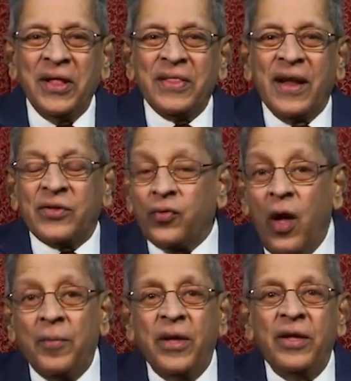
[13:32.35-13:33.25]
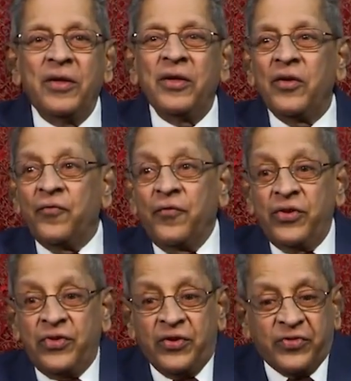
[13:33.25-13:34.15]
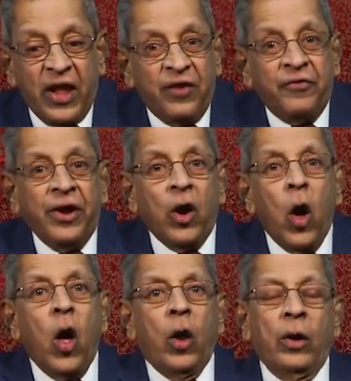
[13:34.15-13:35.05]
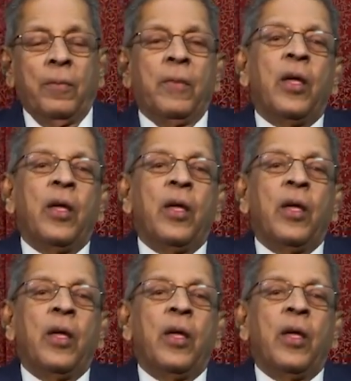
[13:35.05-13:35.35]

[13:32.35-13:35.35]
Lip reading: that Swami visits every hall